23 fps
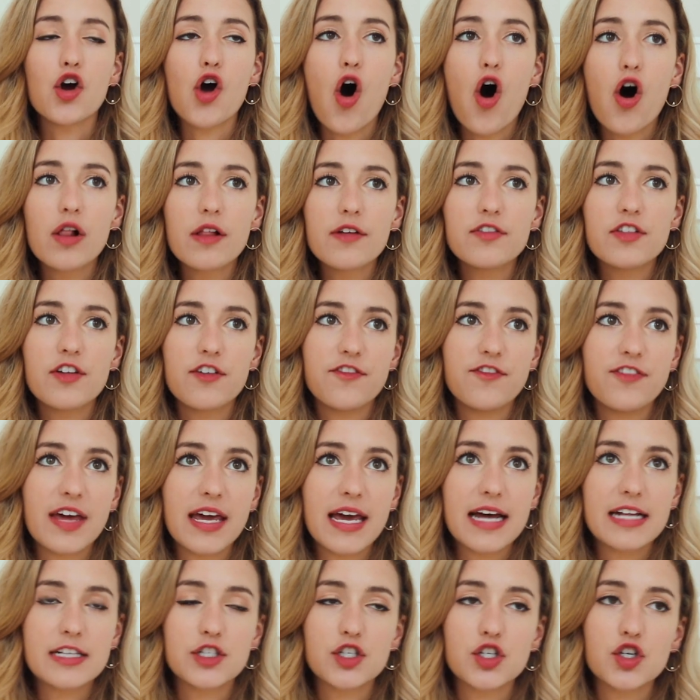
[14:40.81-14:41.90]
all of the
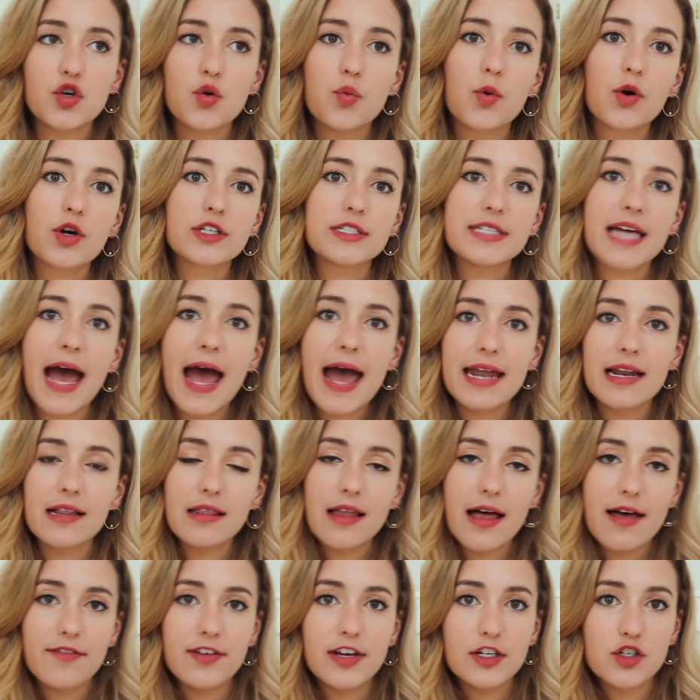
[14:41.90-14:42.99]
fans who were 10,
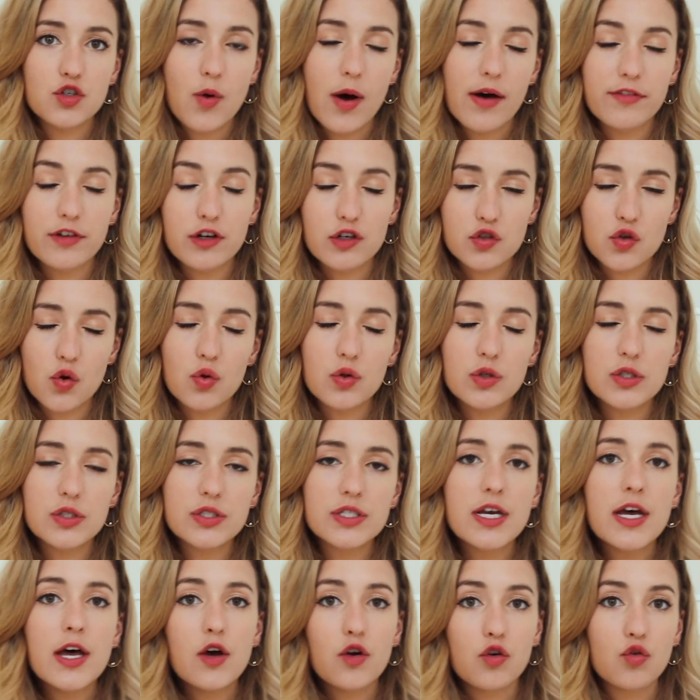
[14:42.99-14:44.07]
11, 12 years
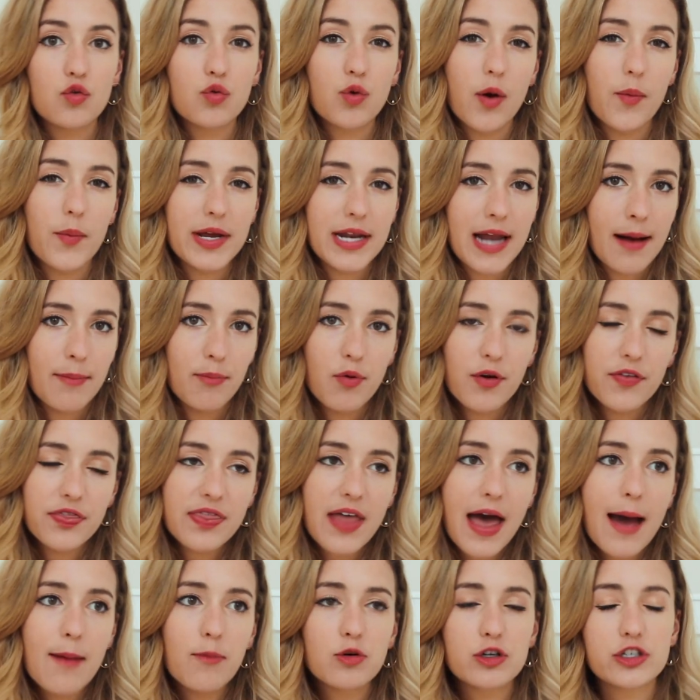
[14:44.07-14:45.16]
old growing up with
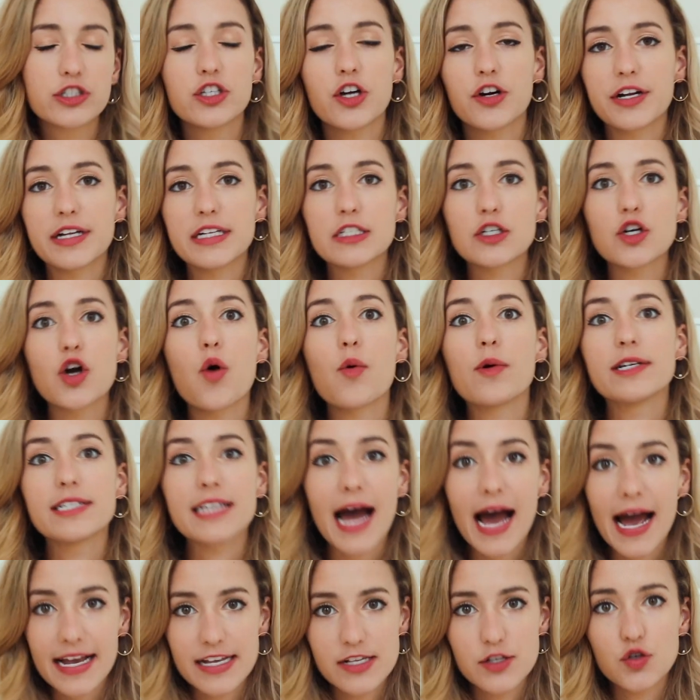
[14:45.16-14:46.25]
them were starting to go into
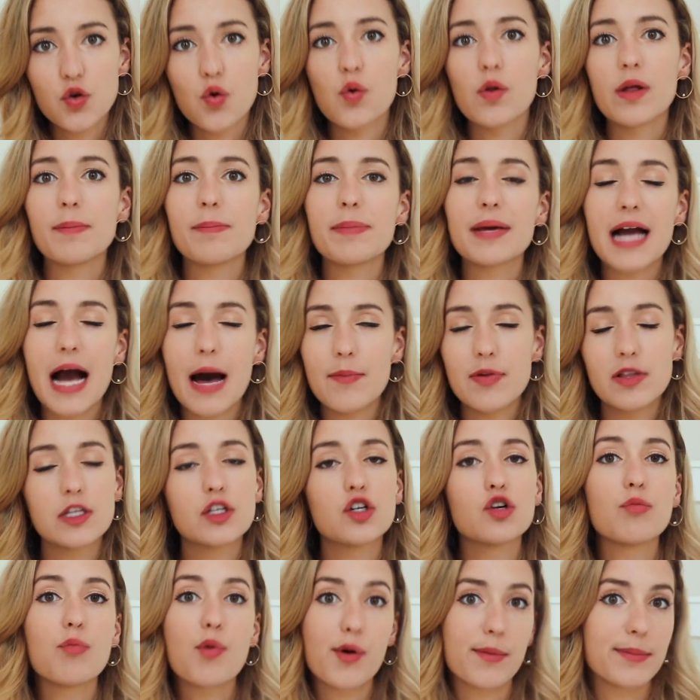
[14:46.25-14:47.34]
high school and become a
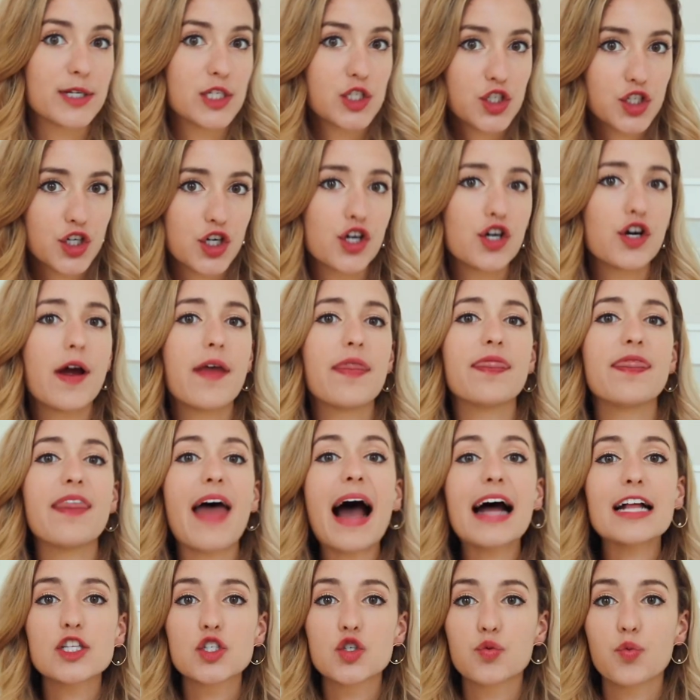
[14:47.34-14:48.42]
little more mature, and
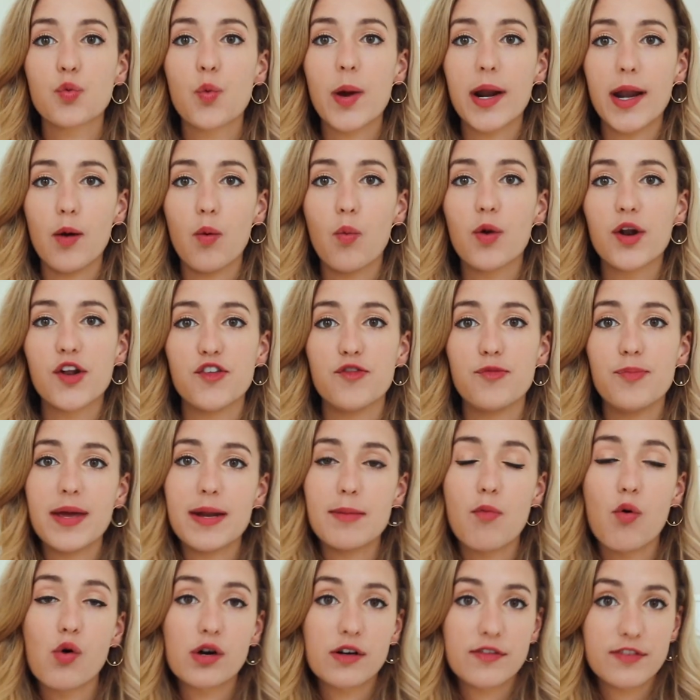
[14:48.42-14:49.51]
that's when it would have
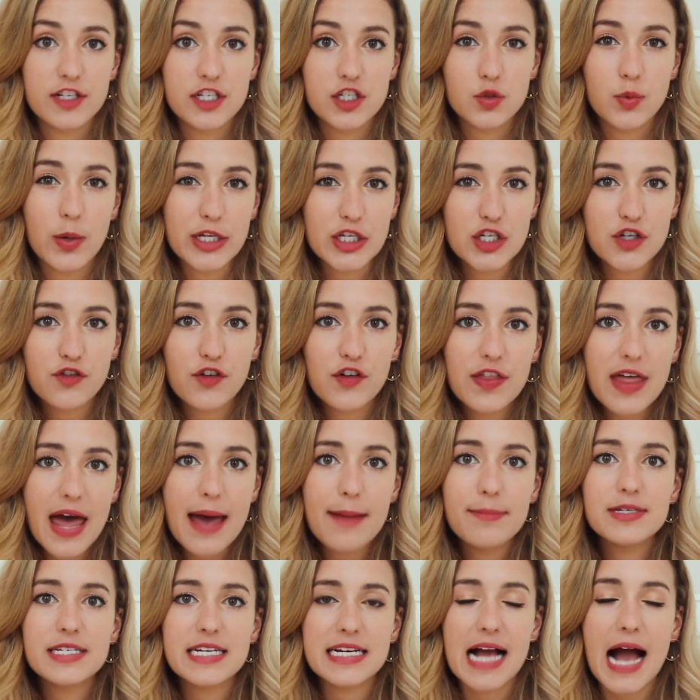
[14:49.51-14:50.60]
been more of a switch for
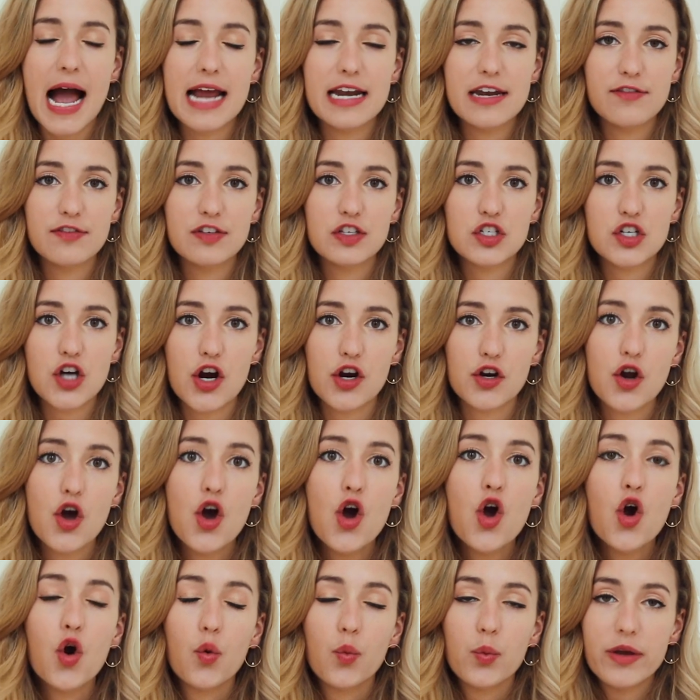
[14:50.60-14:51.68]
them to kind of start
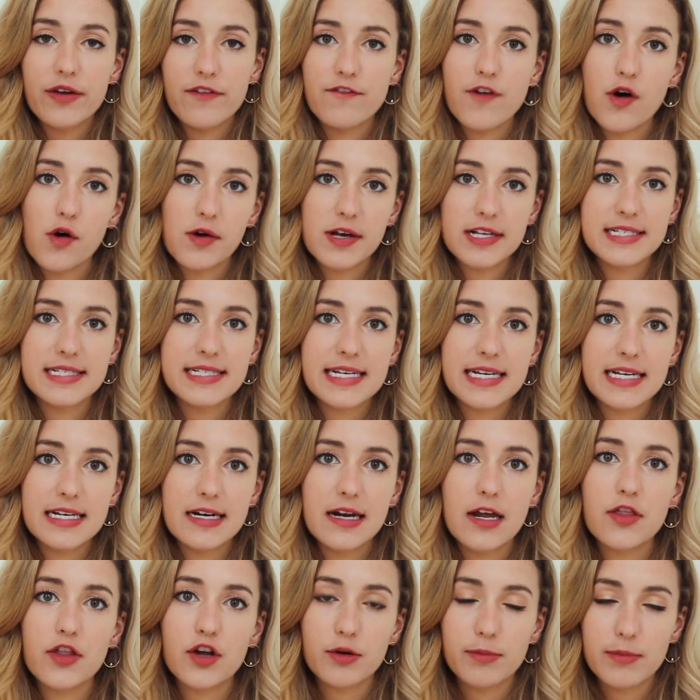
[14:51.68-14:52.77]
refocusing
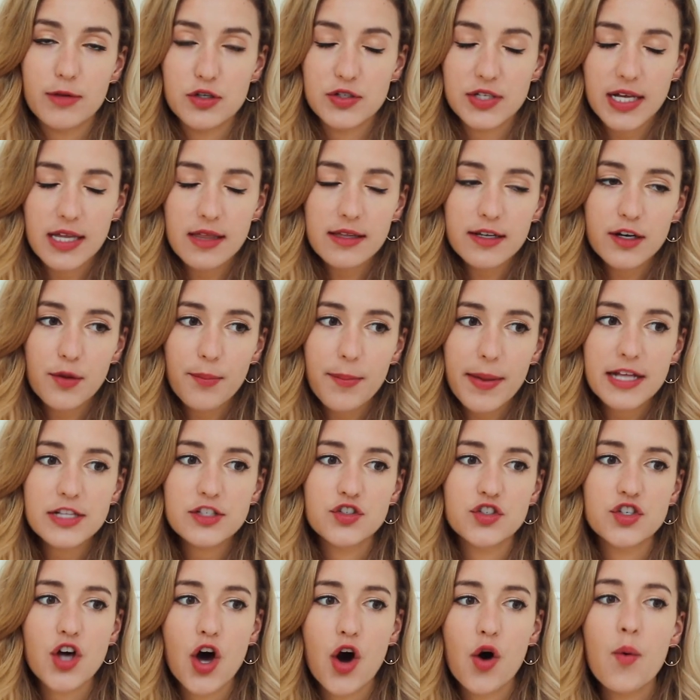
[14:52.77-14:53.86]
their music a little bit.
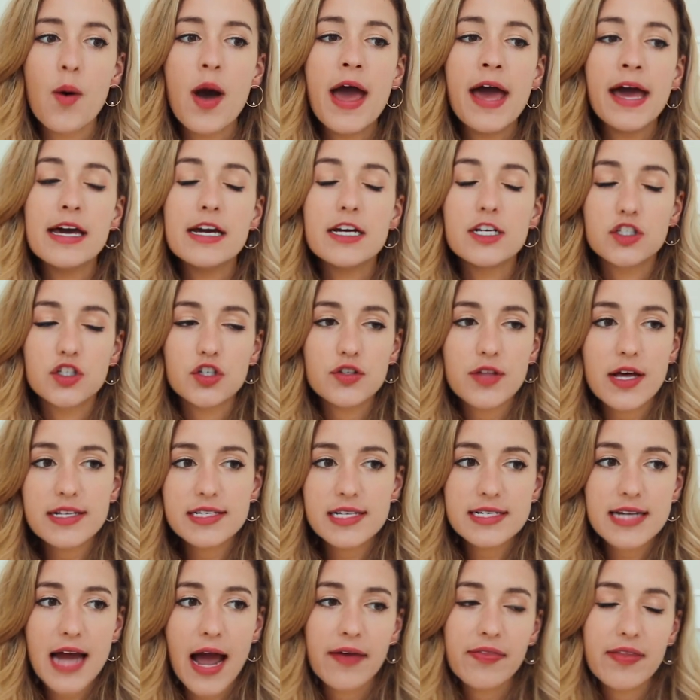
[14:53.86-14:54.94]
So in
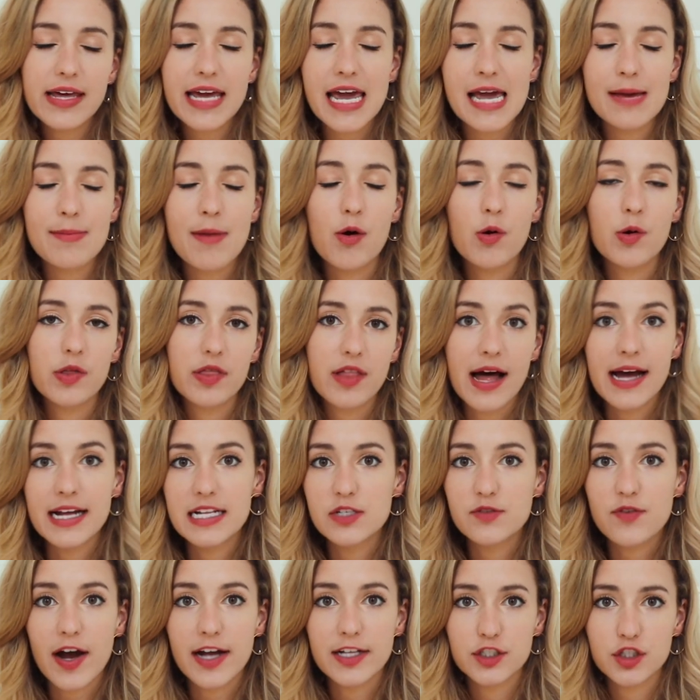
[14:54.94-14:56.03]
2009 they came out with Lines,
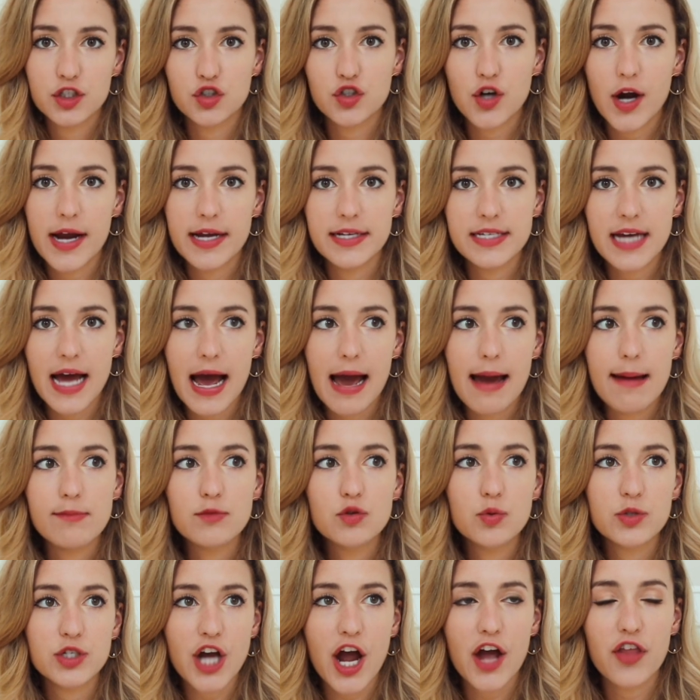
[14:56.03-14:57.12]
Vines, and Trying Times,
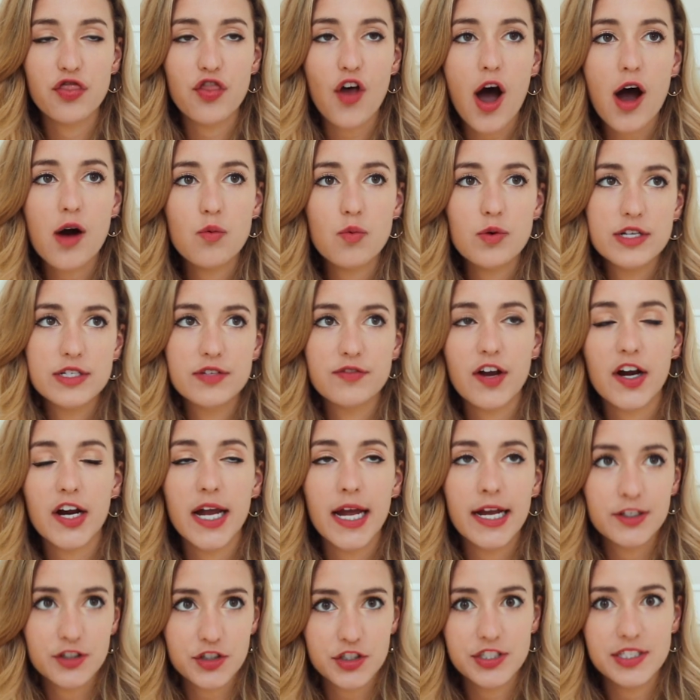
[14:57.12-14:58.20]
which I thought was
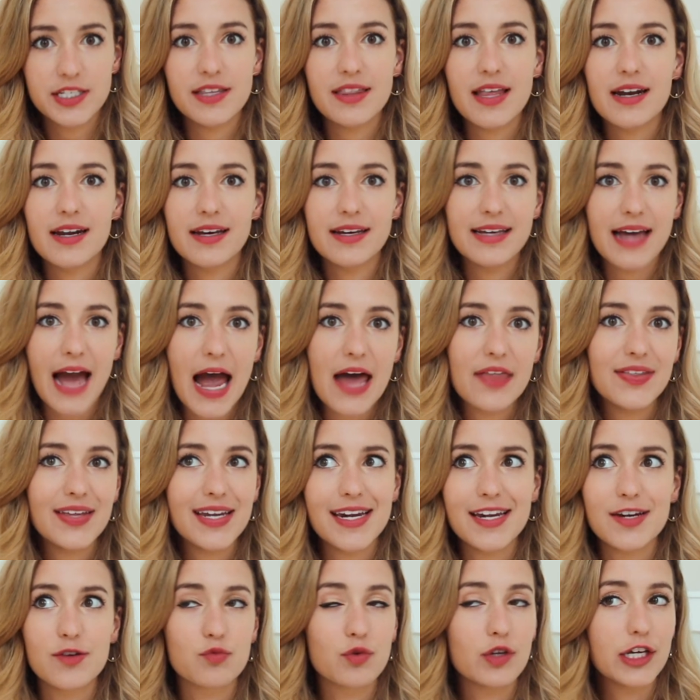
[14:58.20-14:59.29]
very interesting that again they
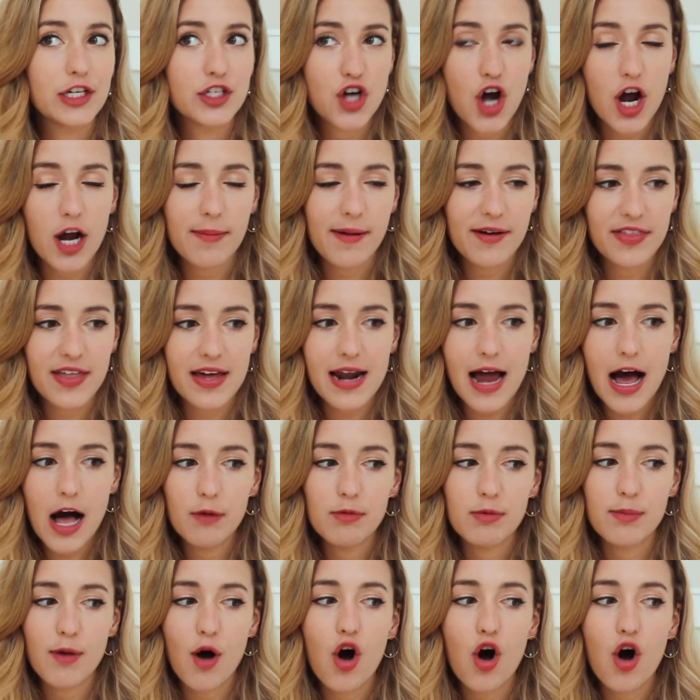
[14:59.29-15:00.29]
didn't really talk about that album.